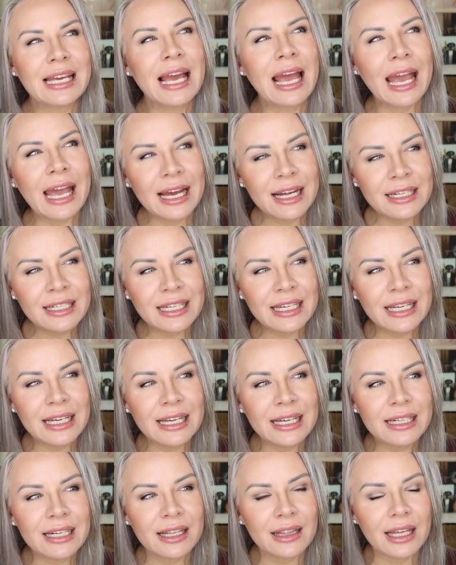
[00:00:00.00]

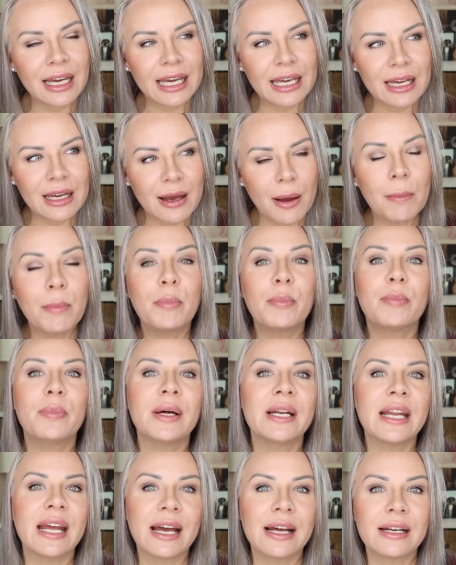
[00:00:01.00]
candied, like
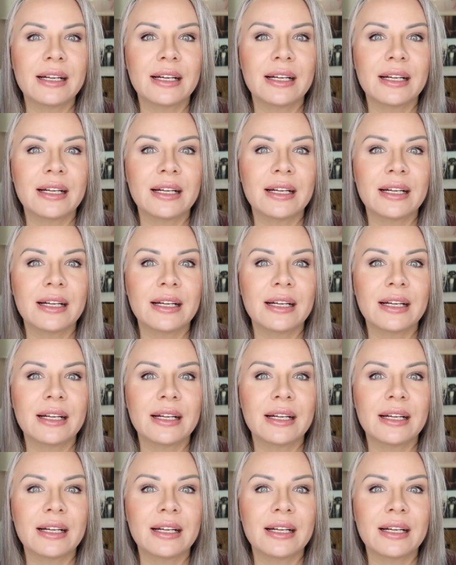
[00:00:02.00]
banana